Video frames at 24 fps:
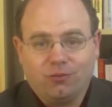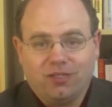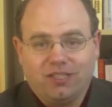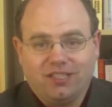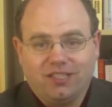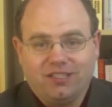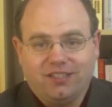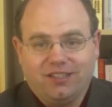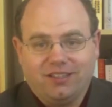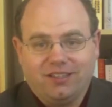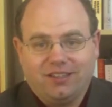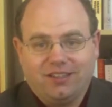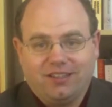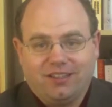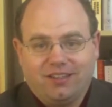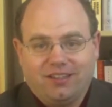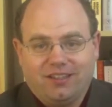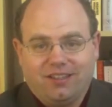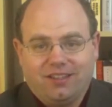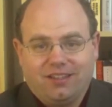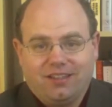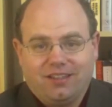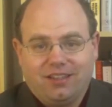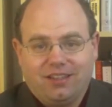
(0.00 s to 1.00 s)
me
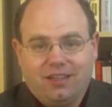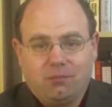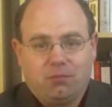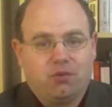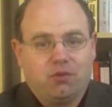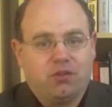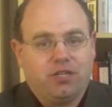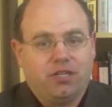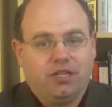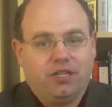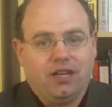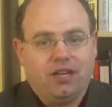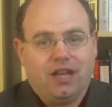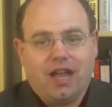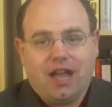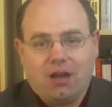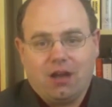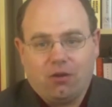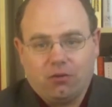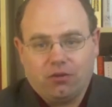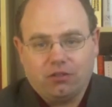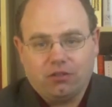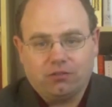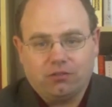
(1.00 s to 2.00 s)
and put in an
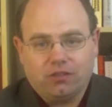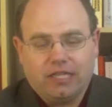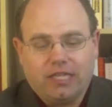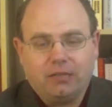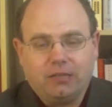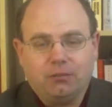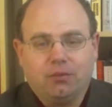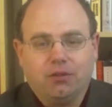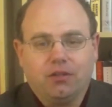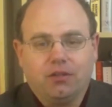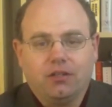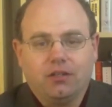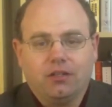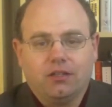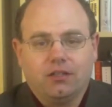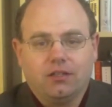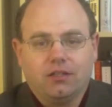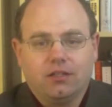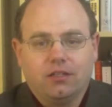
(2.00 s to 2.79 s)
hour of labor,